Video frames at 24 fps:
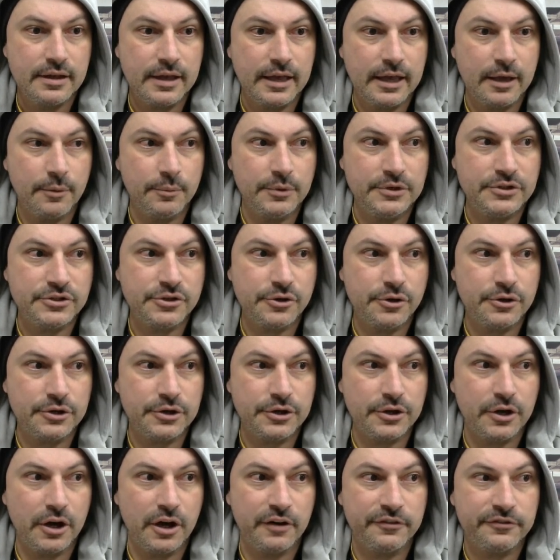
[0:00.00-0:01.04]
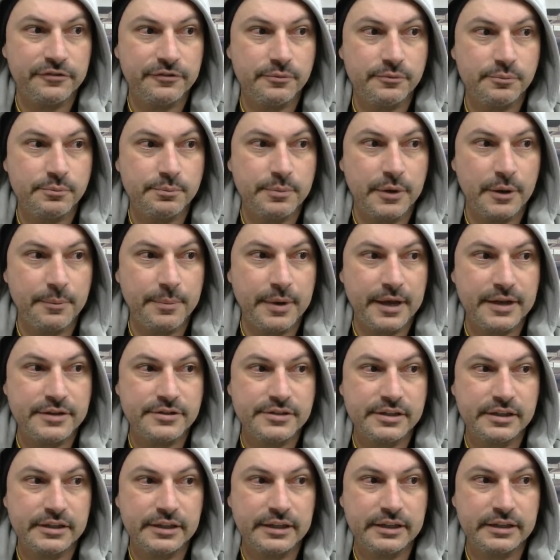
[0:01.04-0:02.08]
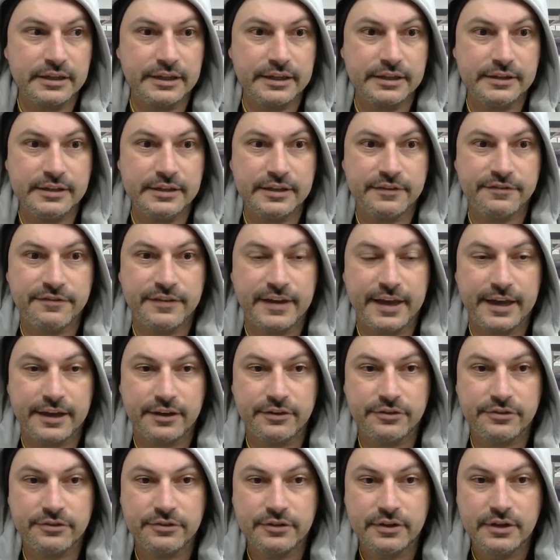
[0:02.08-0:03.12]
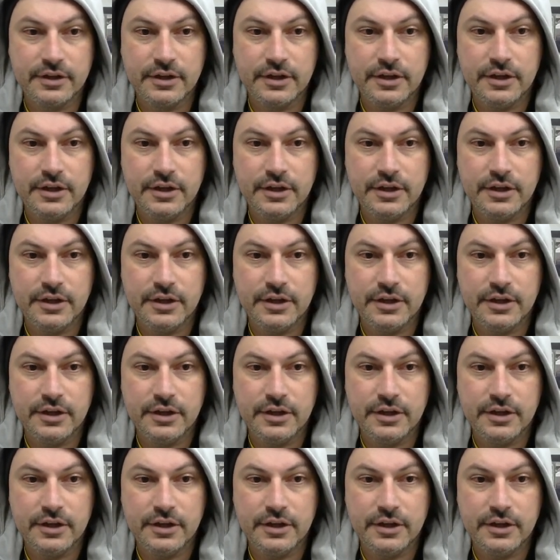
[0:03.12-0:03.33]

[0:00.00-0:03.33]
and we turn it off by basically clicking the effects.